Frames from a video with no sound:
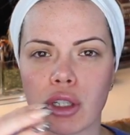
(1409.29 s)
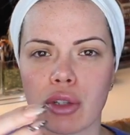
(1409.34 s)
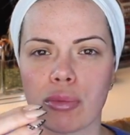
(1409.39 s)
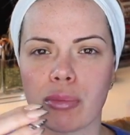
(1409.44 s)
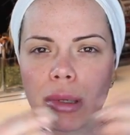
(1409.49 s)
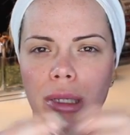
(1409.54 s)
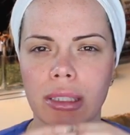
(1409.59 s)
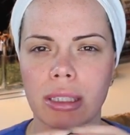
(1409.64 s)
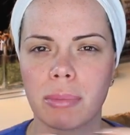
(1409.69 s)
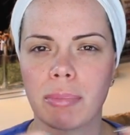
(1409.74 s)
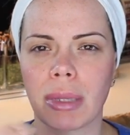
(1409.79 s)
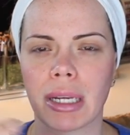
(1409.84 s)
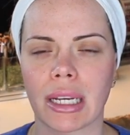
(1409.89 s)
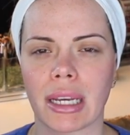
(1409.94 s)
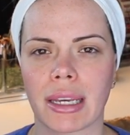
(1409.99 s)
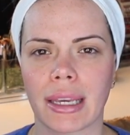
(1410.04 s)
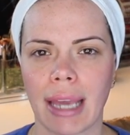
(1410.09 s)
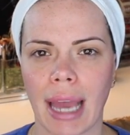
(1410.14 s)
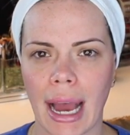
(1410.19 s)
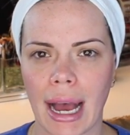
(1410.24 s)
you build up like
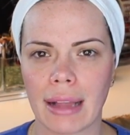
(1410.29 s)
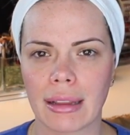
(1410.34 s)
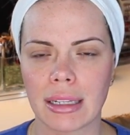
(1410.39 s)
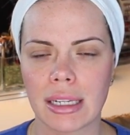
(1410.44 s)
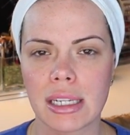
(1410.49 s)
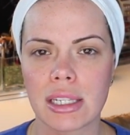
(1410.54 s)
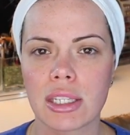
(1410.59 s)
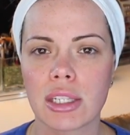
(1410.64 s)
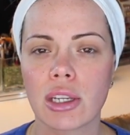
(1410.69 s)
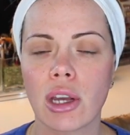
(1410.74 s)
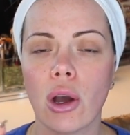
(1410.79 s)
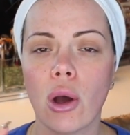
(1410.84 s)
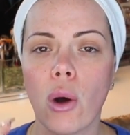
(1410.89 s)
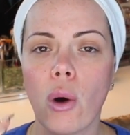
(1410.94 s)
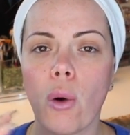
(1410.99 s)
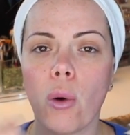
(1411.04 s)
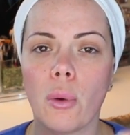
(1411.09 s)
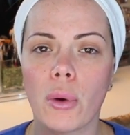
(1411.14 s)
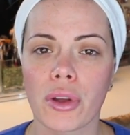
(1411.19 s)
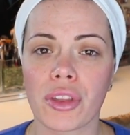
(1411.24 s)
a callus
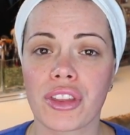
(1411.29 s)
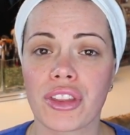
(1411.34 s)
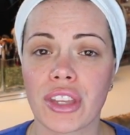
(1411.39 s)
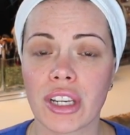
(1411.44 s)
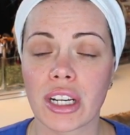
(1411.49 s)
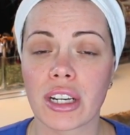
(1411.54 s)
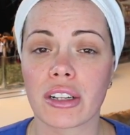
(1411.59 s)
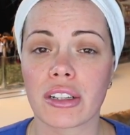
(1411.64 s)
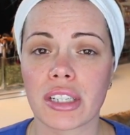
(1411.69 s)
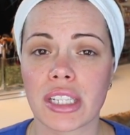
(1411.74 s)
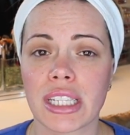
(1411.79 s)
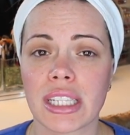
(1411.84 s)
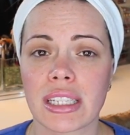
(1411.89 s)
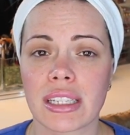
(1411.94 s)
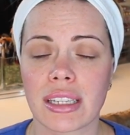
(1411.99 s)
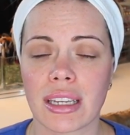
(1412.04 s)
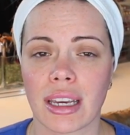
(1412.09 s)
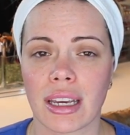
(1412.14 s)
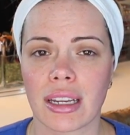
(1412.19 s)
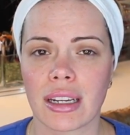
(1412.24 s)
or thicker
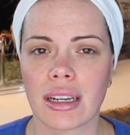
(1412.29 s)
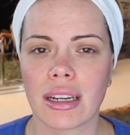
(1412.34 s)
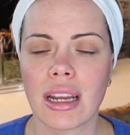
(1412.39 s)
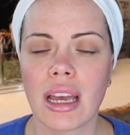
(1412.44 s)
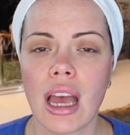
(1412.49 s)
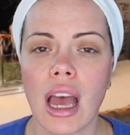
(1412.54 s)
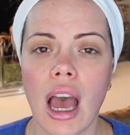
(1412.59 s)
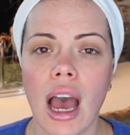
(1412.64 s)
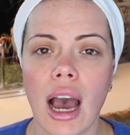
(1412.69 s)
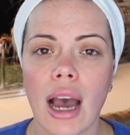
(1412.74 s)
skin.